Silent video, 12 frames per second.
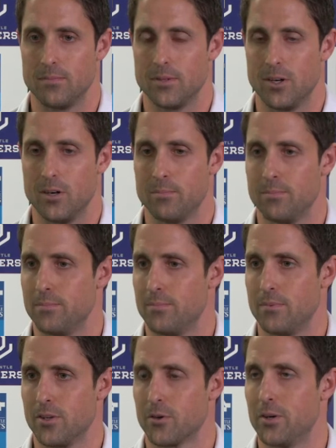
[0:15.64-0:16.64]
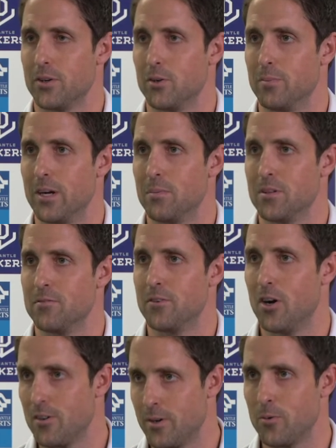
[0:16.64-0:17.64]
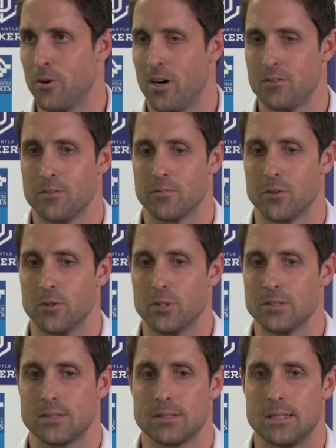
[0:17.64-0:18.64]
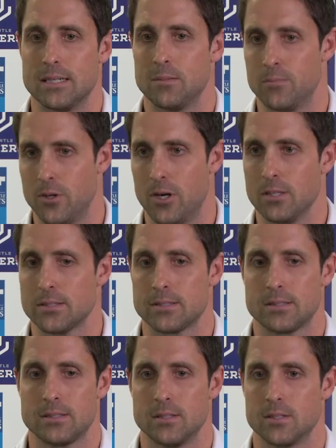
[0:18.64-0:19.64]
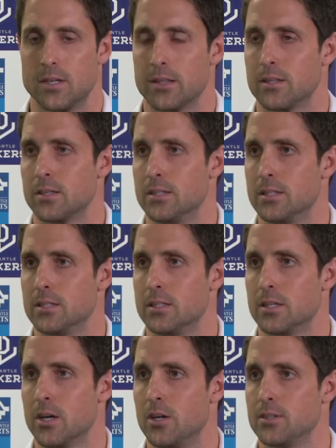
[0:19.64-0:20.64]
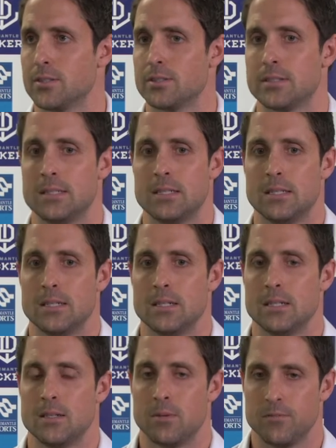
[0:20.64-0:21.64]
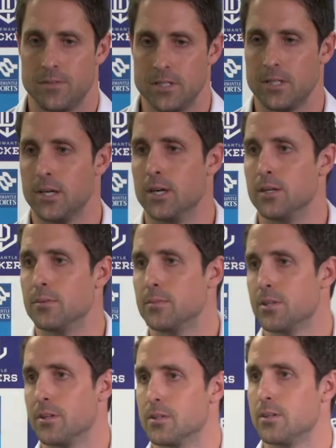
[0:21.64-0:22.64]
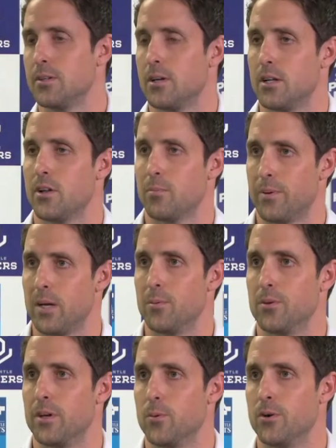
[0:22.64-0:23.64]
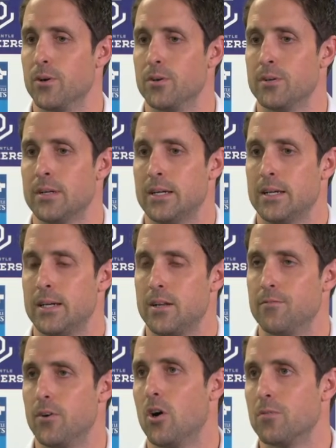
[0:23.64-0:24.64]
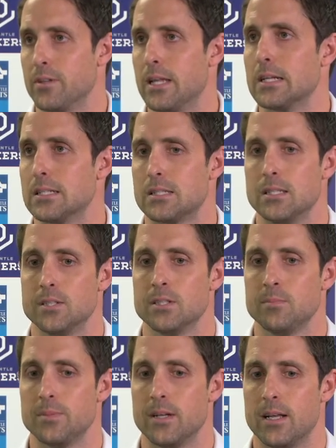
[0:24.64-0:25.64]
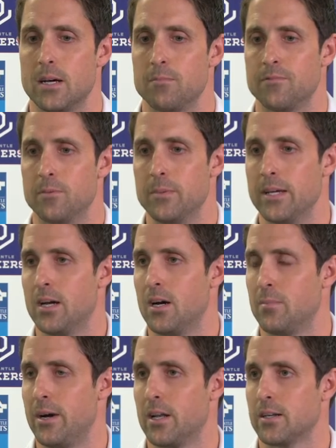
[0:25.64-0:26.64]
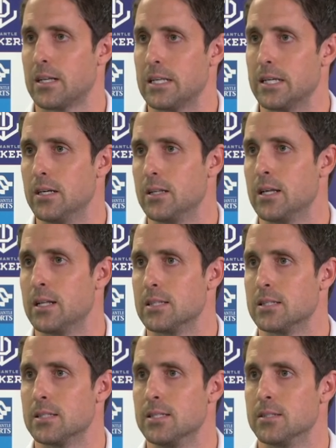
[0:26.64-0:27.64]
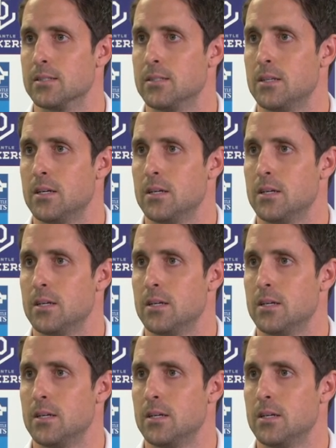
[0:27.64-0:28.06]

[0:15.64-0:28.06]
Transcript: You know, a lot of critical people involved. My wife, of course, Ross, the strength and conditioning coach, my physio. So there's a lot of people that were involved in that decision. But for me, I made it clear at the end of the season